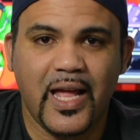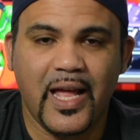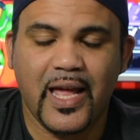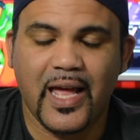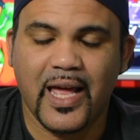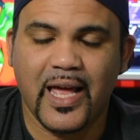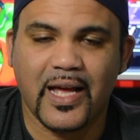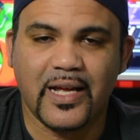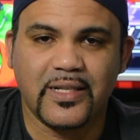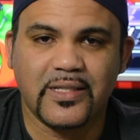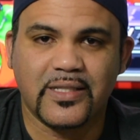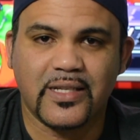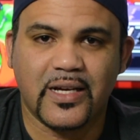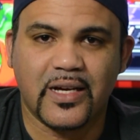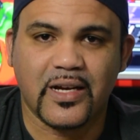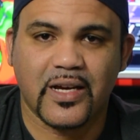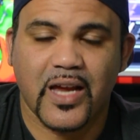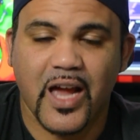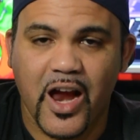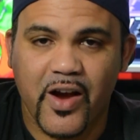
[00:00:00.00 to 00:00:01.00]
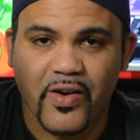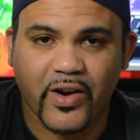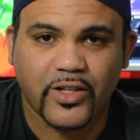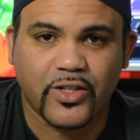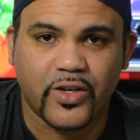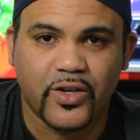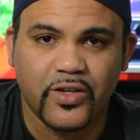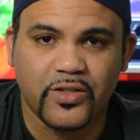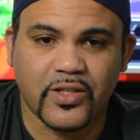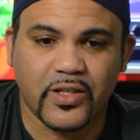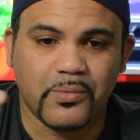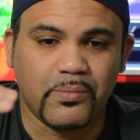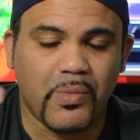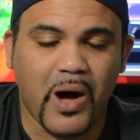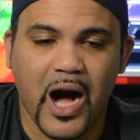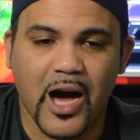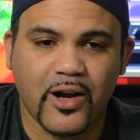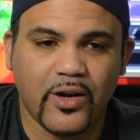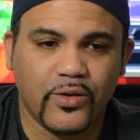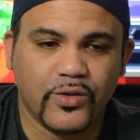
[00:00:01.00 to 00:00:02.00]
and characters and
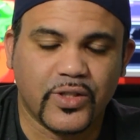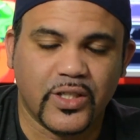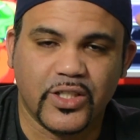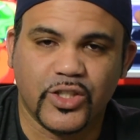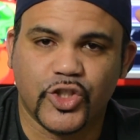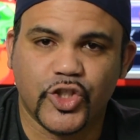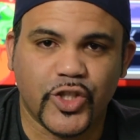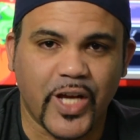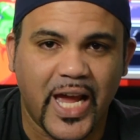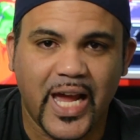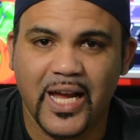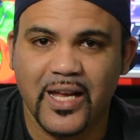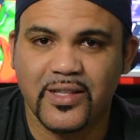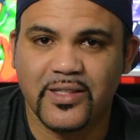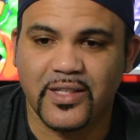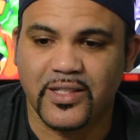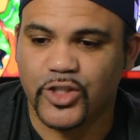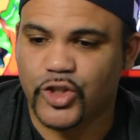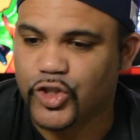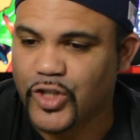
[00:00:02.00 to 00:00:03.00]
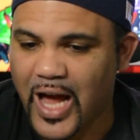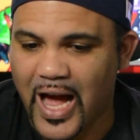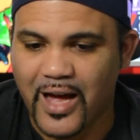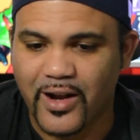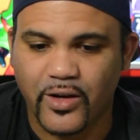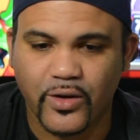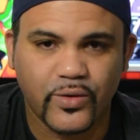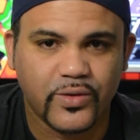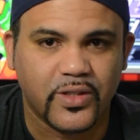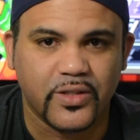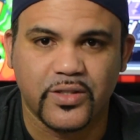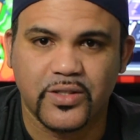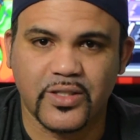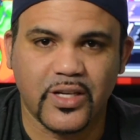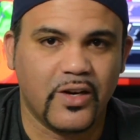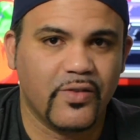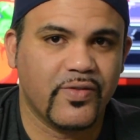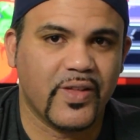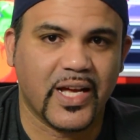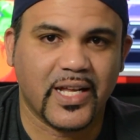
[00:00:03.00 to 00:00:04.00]
models and shades and shadows and
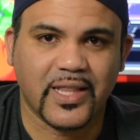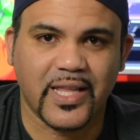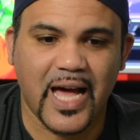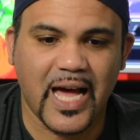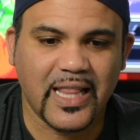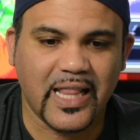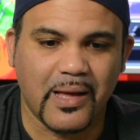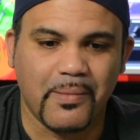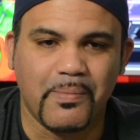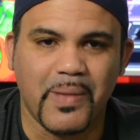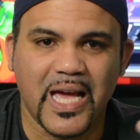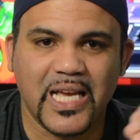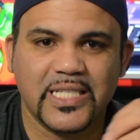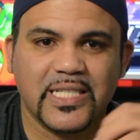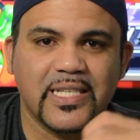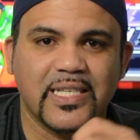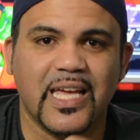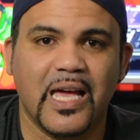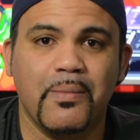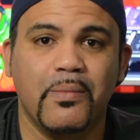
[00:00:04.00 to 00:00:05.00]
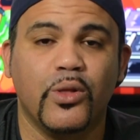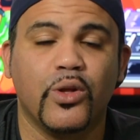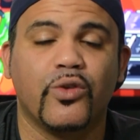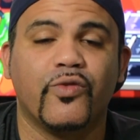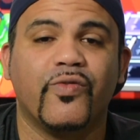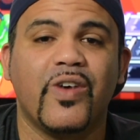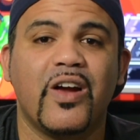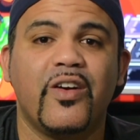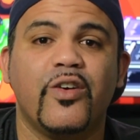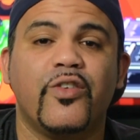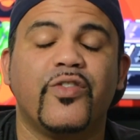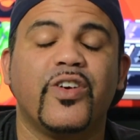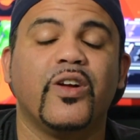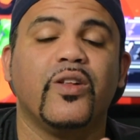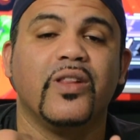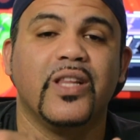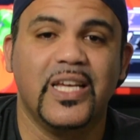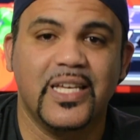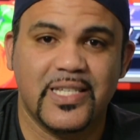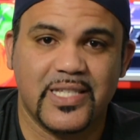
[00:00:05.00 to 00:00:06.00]
stuff like that. That makes the game look very
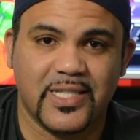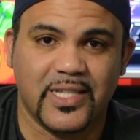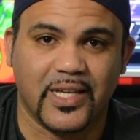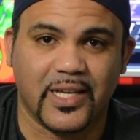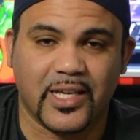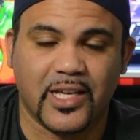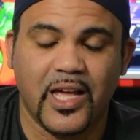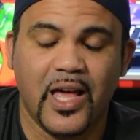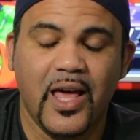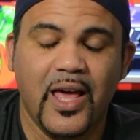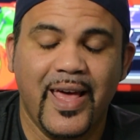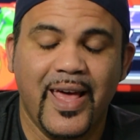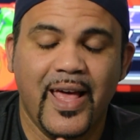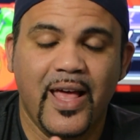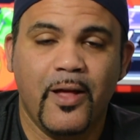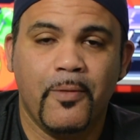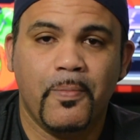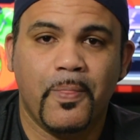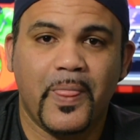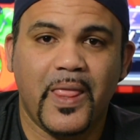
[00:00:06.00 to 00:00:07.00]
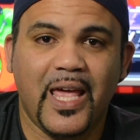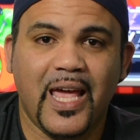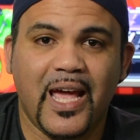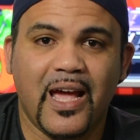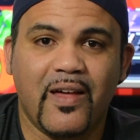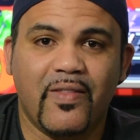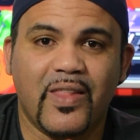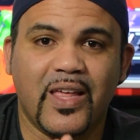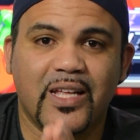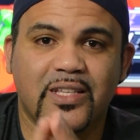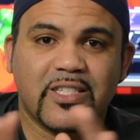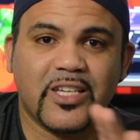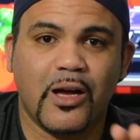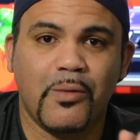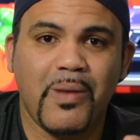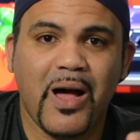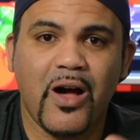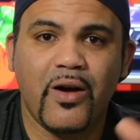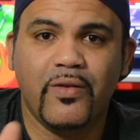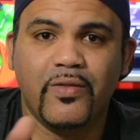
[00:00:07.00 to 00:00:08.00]
realistic. And it's
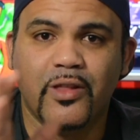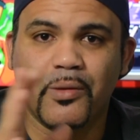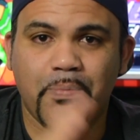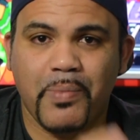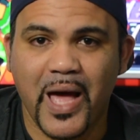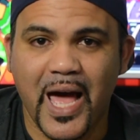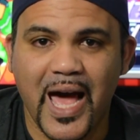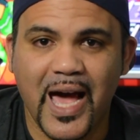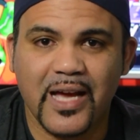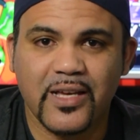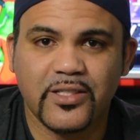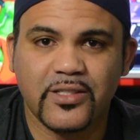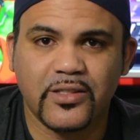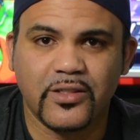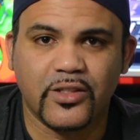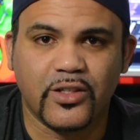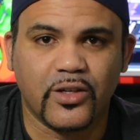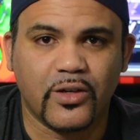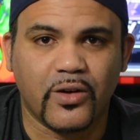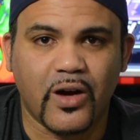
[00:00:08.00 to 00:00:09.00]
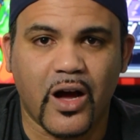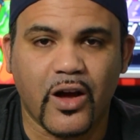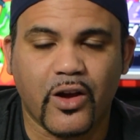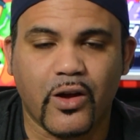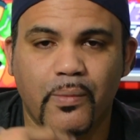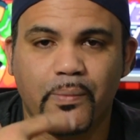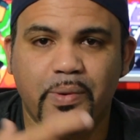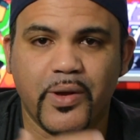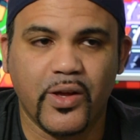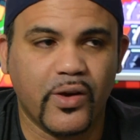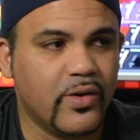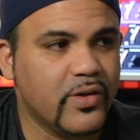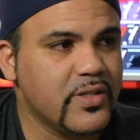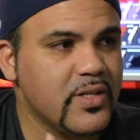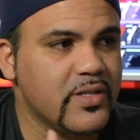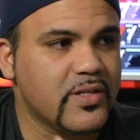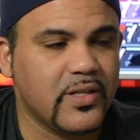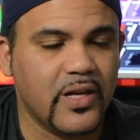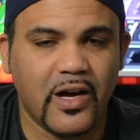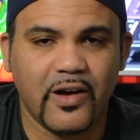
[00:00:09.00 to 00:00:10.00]
come out in the past, you know, on computers
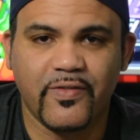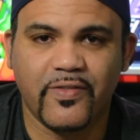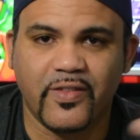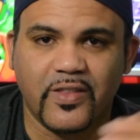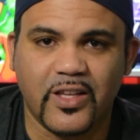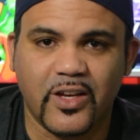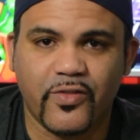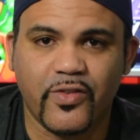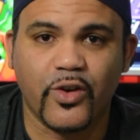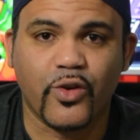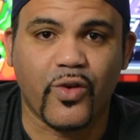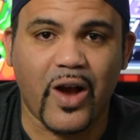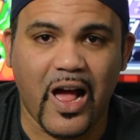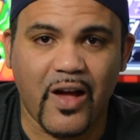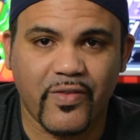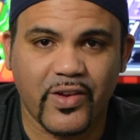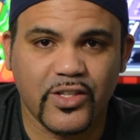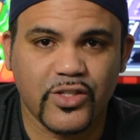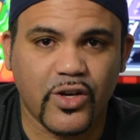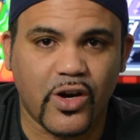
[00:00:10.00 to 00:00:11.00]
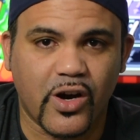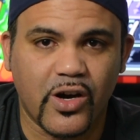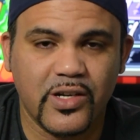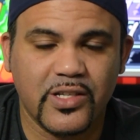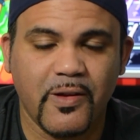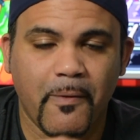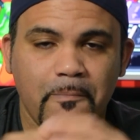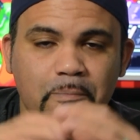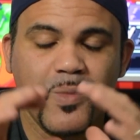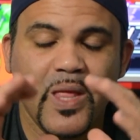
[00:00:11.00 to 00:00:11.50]
and stuff and different graphics cards,